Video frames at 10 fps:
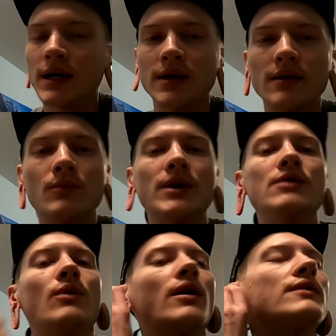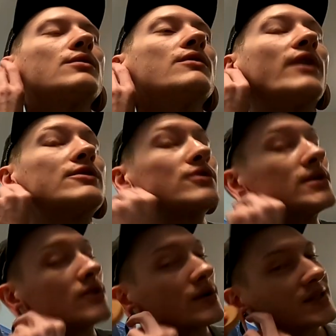And when you want to
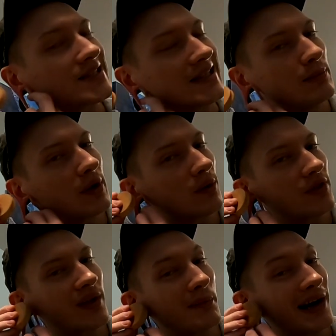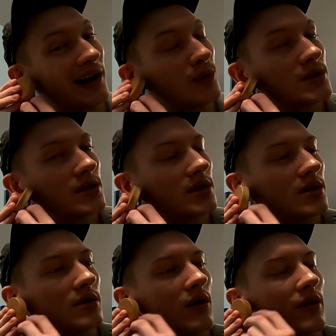eventually start sleeping with them out
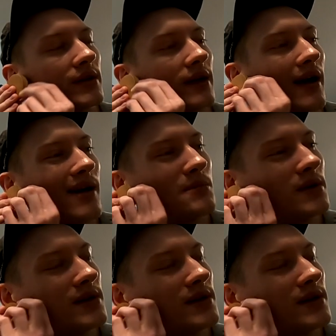all the time,